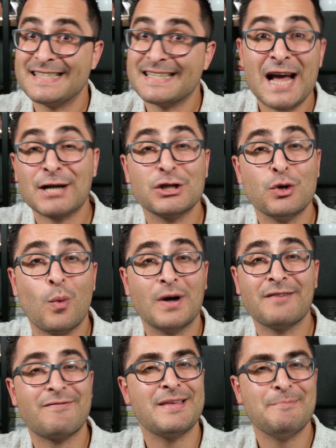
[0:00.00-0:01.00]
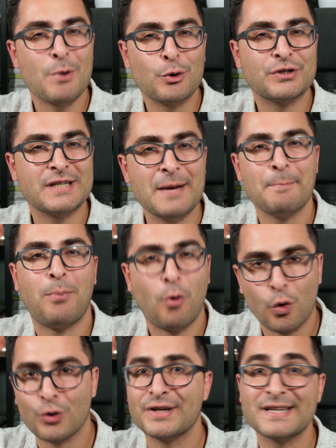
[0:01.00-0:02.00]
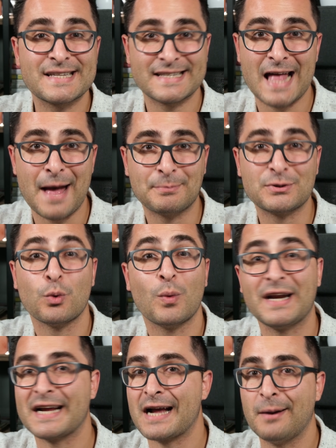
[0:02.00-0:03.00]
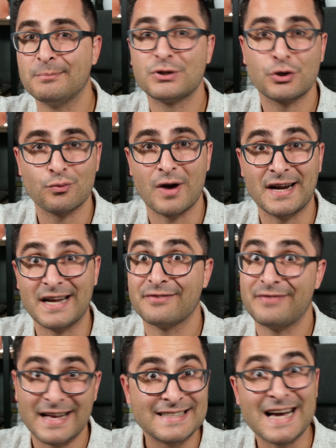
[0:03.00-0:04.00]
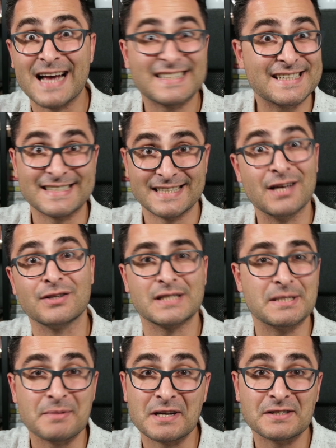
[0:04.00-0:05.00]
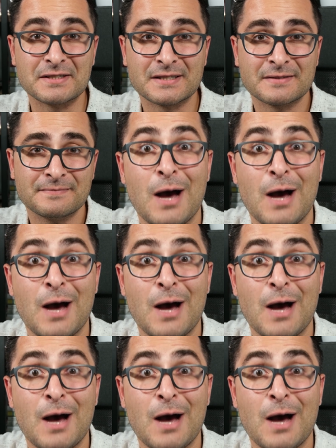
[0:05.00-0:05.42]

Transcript: is actually one of the most important steps when it comes to writing fantastic sales emails.